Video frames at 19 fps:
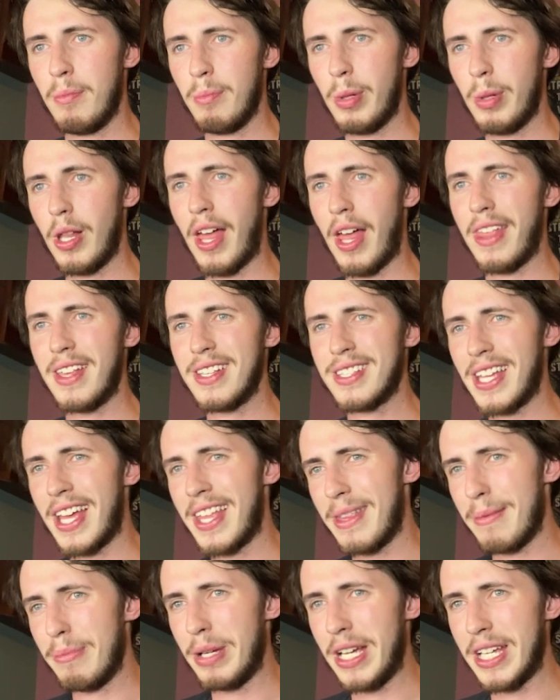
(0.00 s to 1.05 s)
But like, this
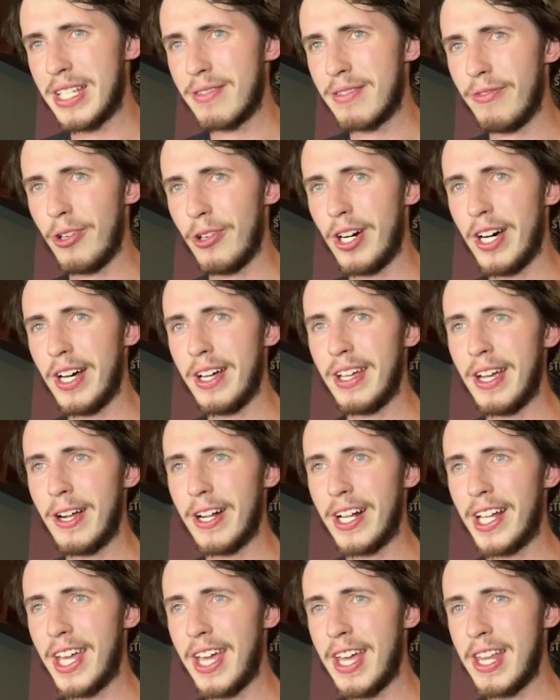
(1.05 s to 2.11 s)
ain't the best fight.
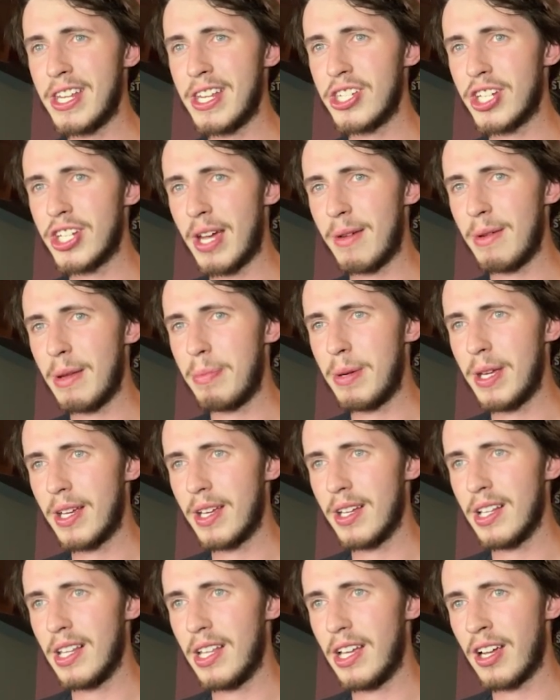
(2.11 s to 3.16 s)
Eryk Anders, Jamie
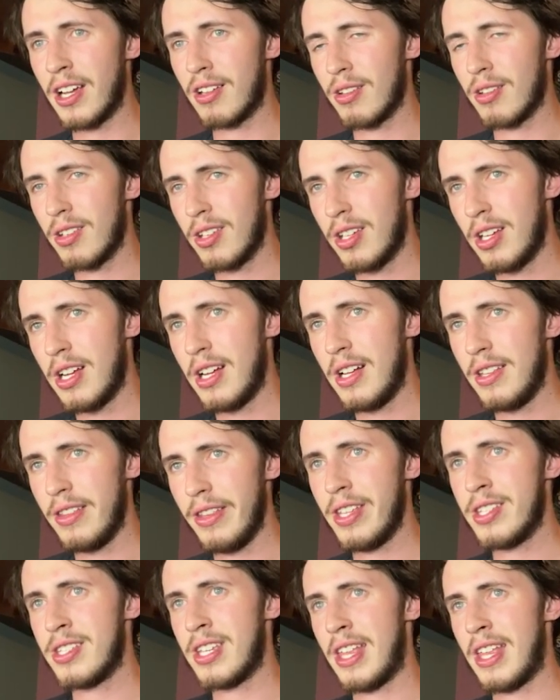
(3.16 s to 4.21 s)
Pickett, like,
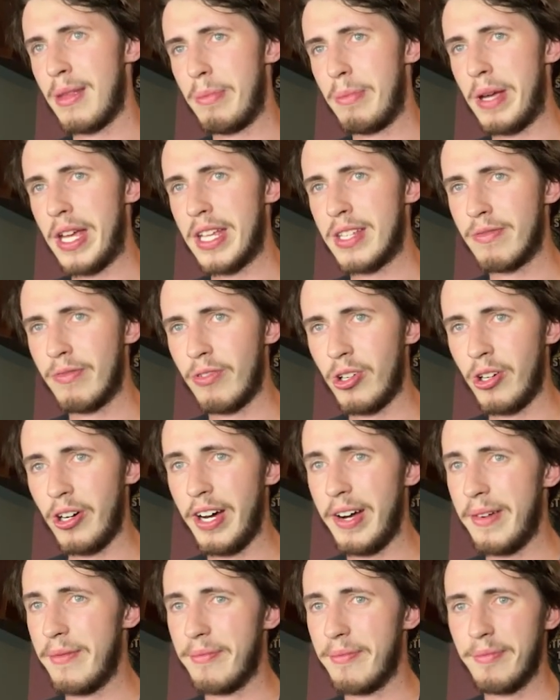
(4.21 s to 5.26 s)
this ain't the best fight.